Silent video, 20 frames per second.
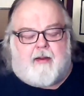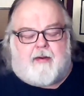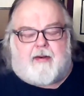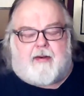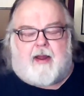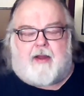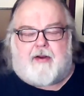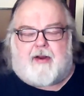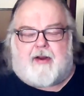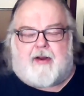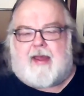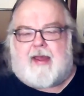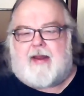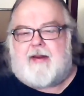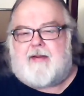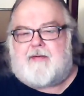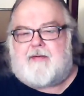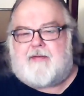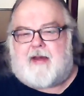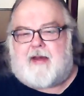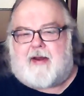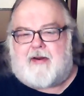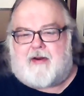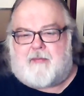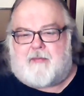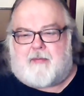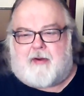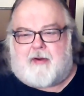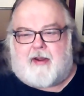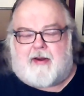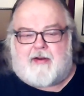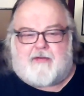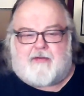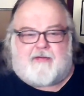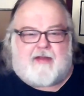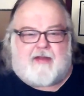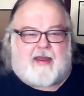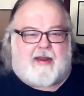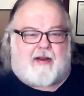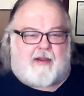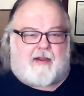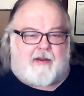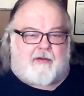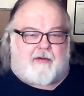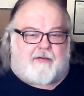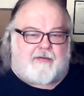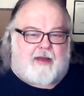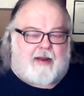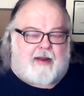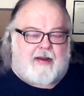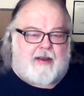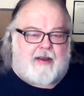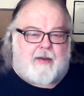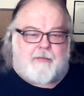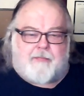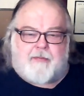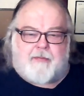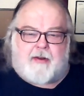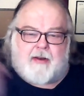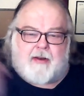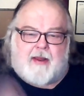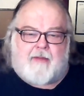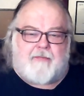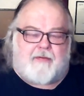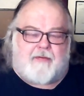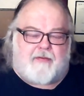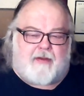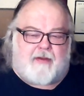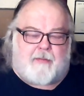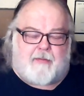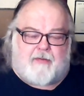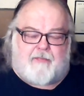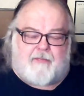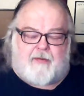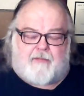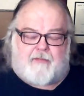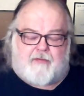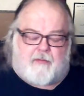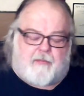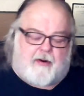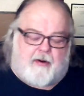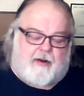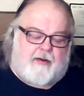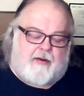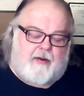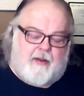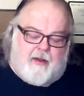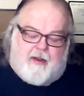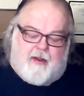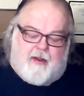Now your editing side of your brain is the analytical side. And it comes from the left hemisphere of your brain.